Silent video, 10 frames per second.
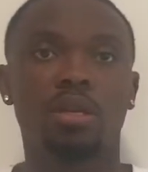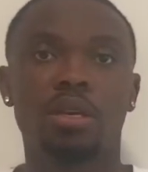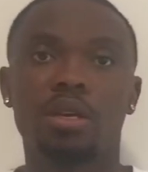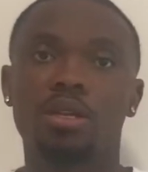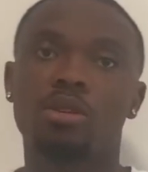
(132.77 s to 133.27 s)

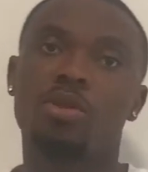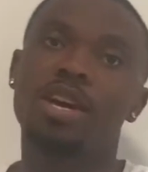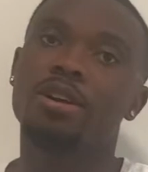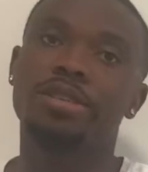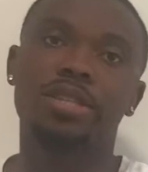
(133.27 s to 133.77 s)
So Ryan
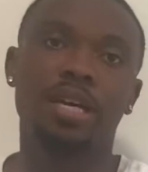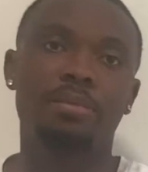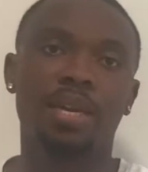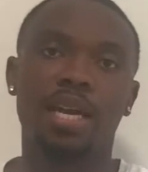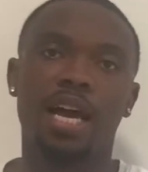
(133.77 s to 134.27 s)
Garcia, I
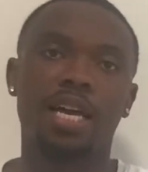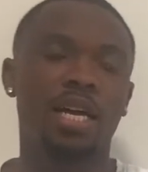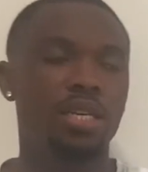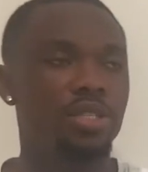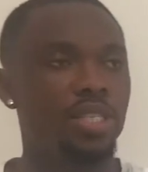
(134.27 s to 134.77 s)
mean, I
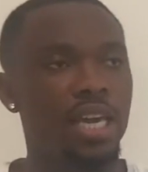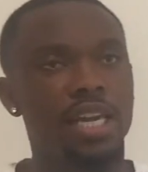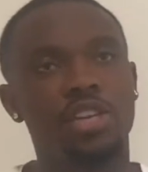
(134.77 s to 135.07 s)
understand,